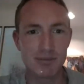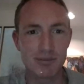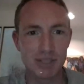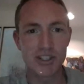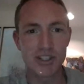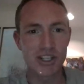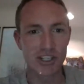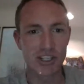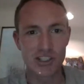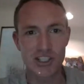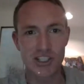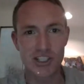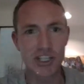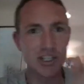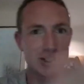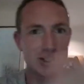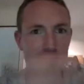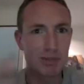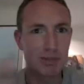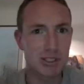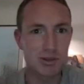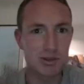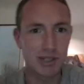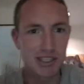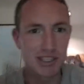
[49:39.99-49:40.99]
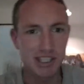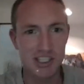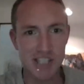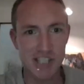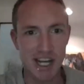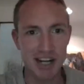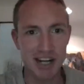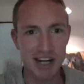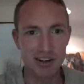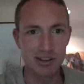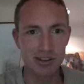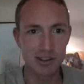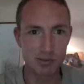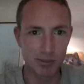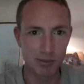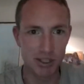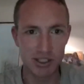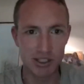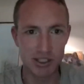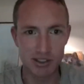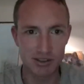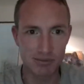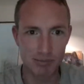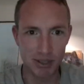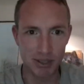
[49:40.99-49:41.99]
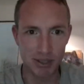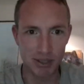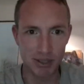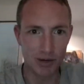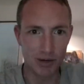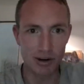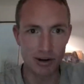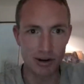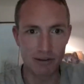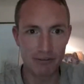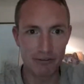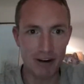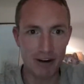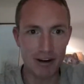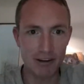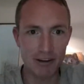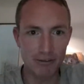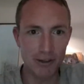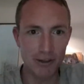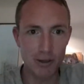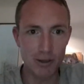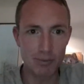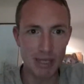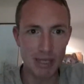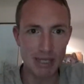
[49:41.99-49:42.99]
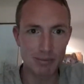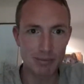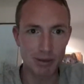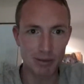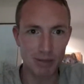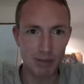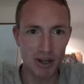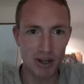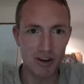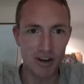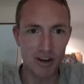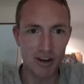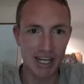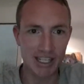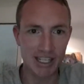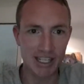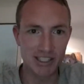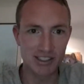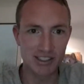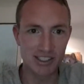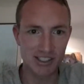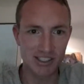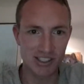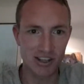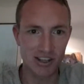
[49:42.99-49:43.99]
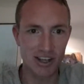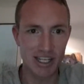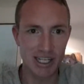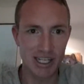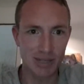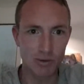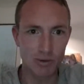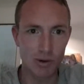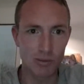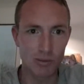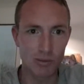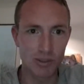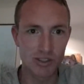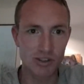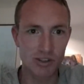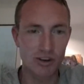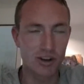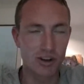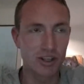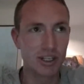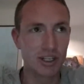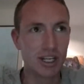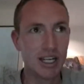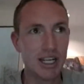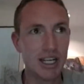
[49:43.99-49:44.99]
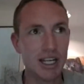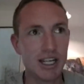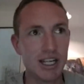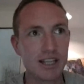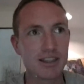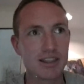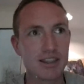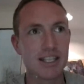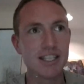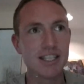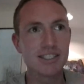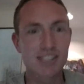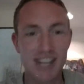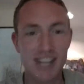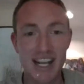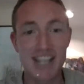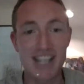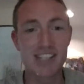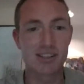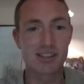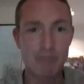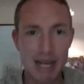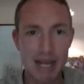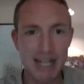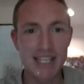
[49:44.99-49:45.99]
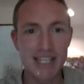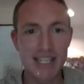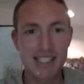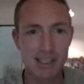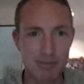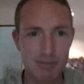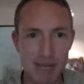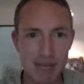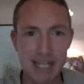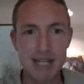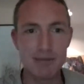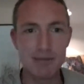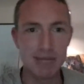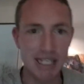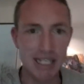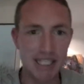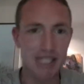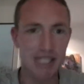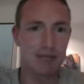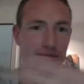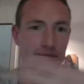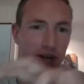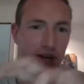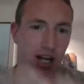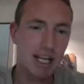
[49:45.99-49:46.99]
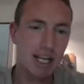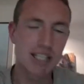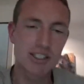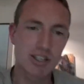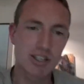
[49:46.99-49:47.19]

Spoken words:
You could choose between the channel, but there were very few people behind mm-hmm. deciding what was on. The internet is a many-to-many medium, right?